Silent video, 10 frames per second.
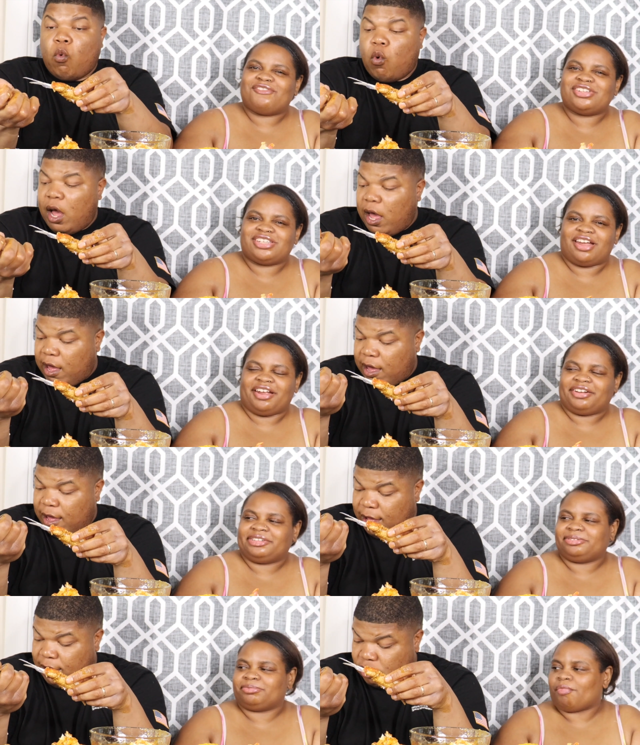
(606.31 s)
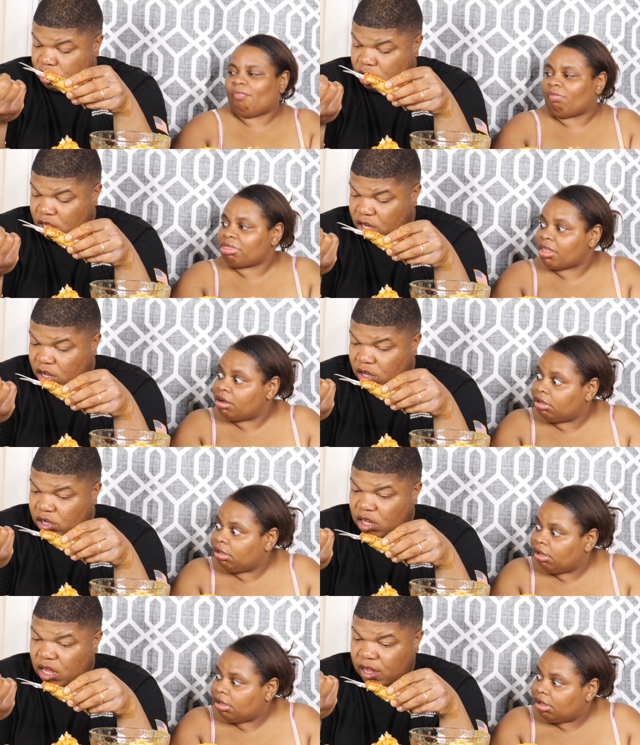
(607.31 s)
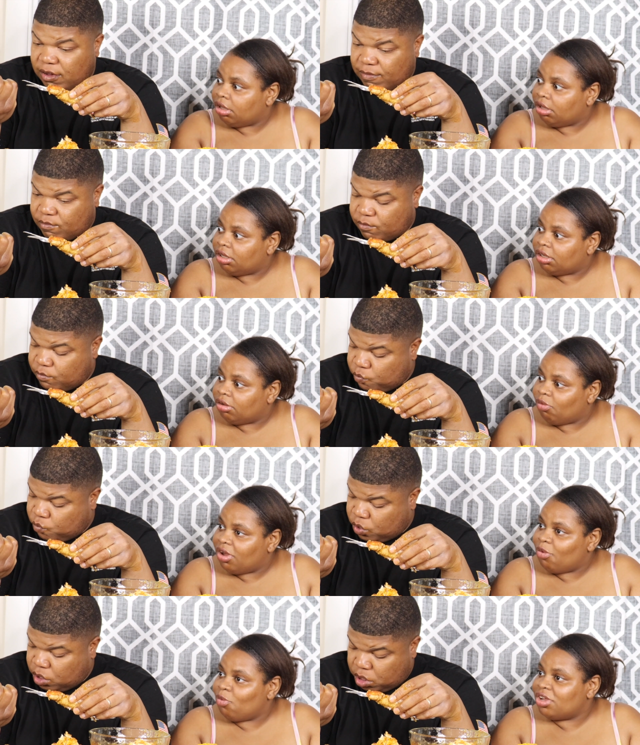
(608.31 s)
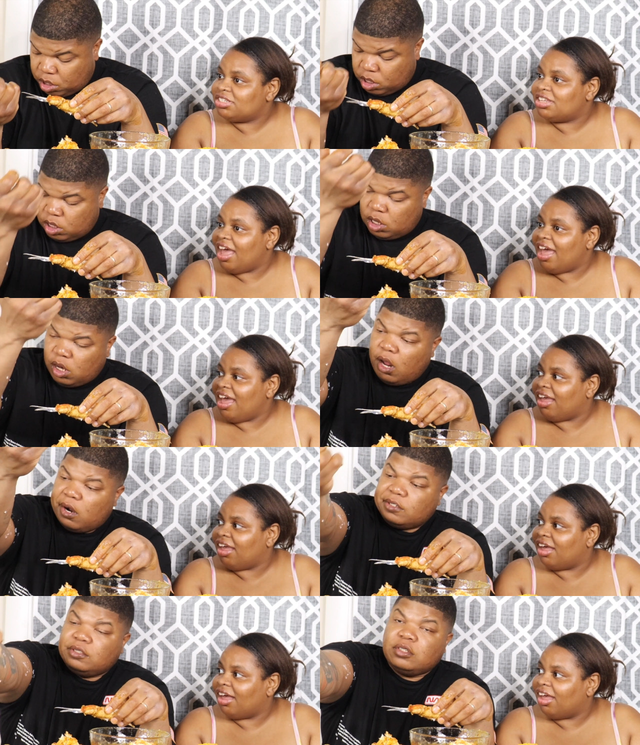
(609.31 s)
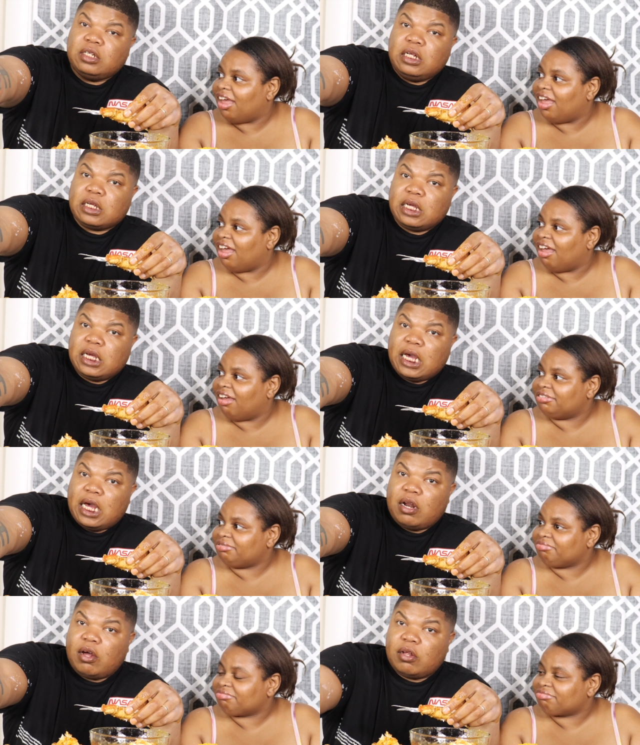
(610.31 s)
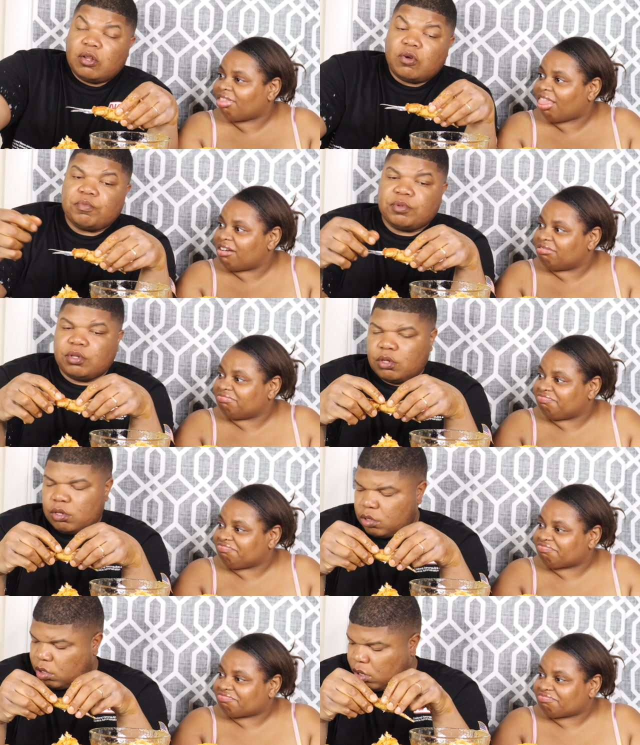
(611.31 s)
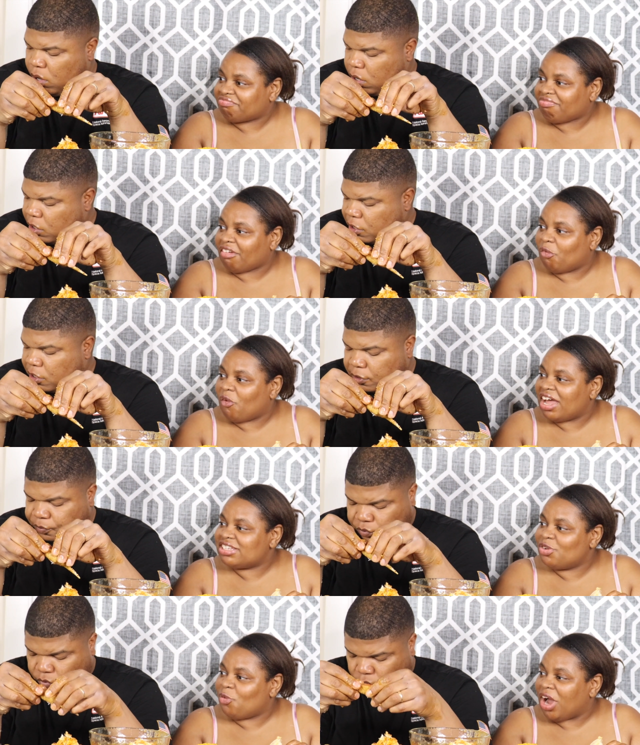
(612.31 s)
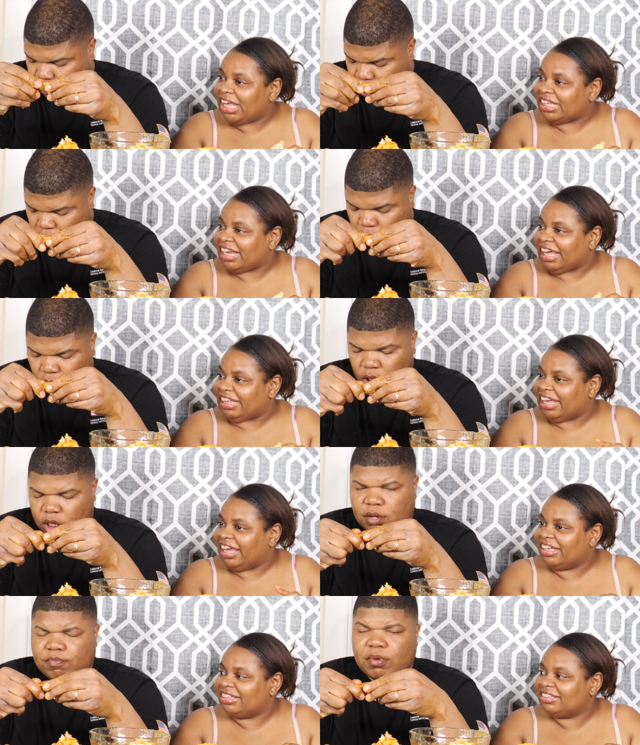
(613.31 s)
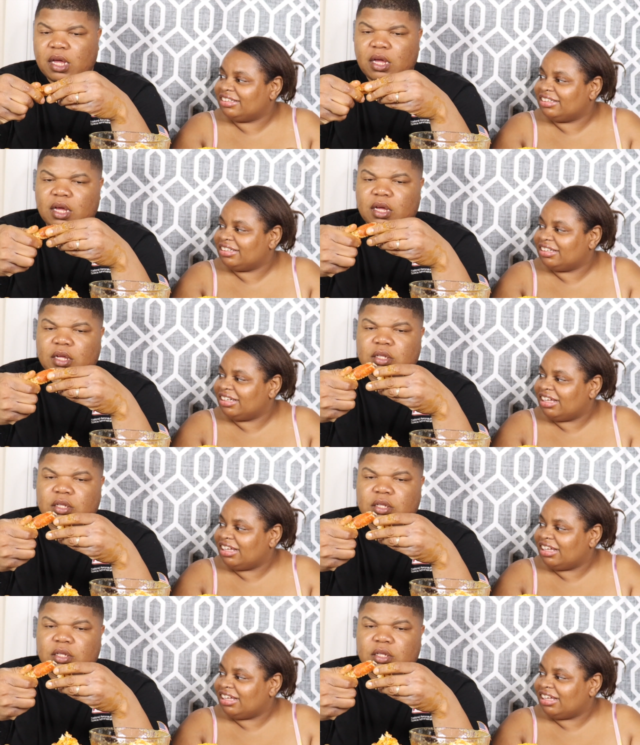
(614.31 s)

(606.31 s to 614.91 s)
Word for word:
Speaker 1: every wow, time. Wow, look at all that.
Speaker 2: What was that?
Speaker 1: Look, it got all over me.
Speaker 2: Why is it white like that?
Speaker 1: Man,